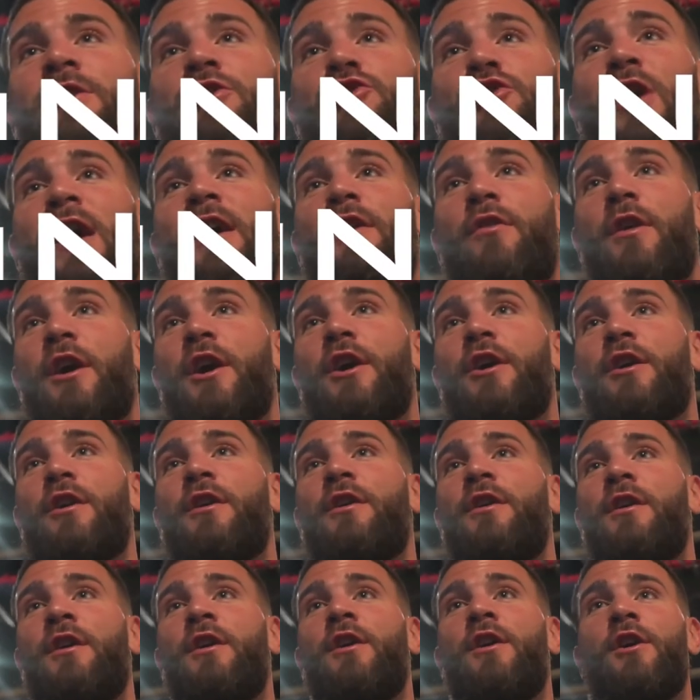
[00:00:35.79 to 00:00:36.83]
track record,
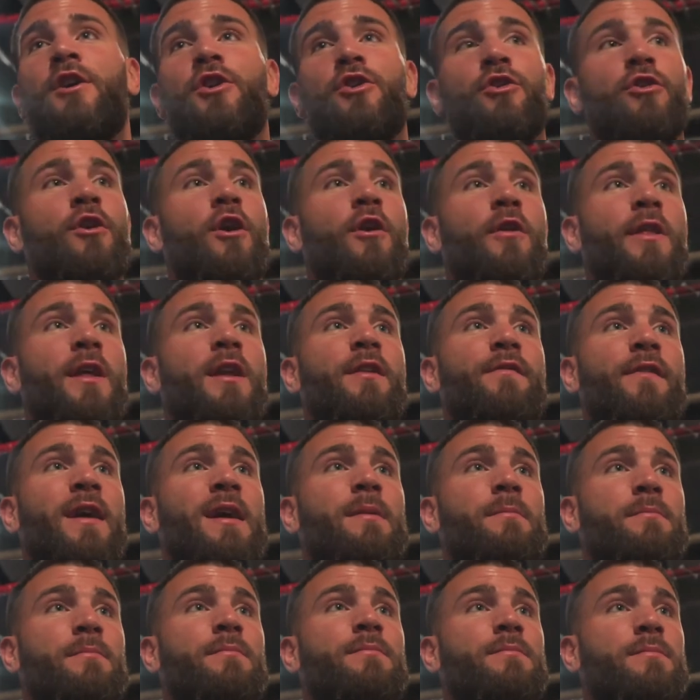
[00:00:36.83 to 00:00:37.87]
you know that if
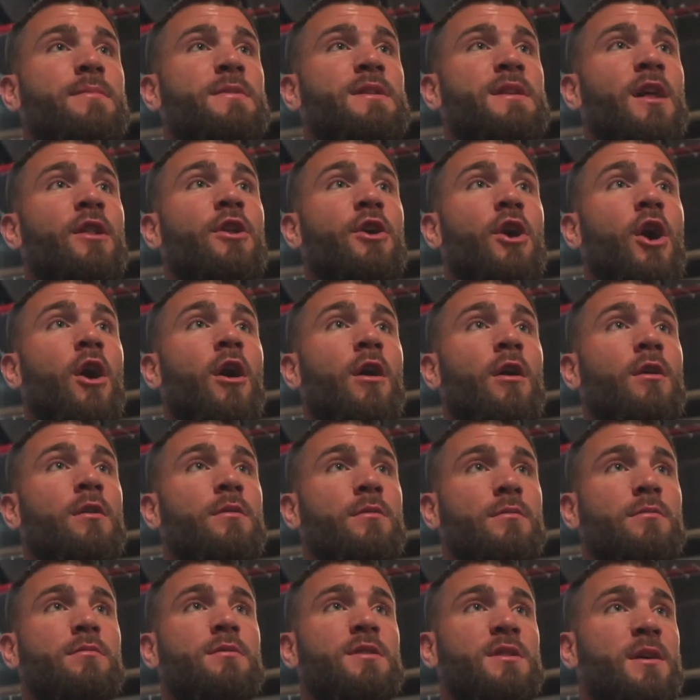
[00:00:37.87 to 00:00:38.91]
I'm telling y'all
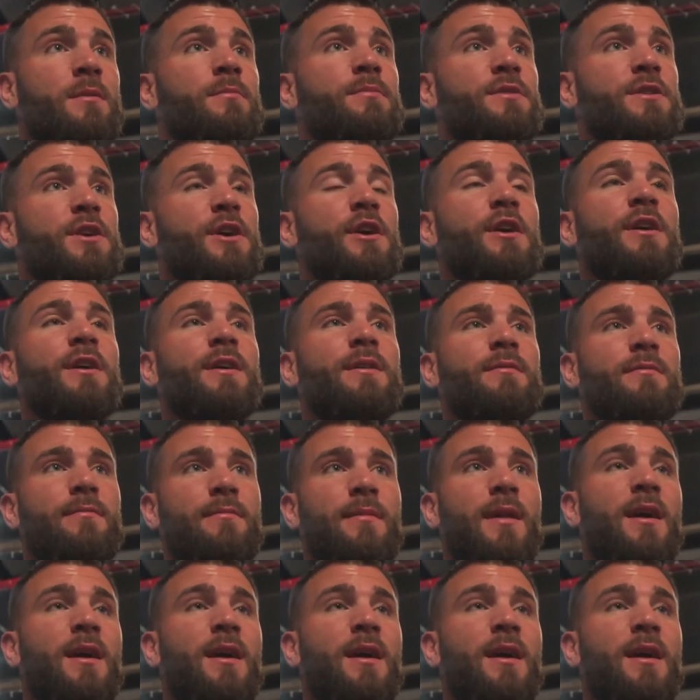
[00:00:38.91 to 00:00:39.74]
something good,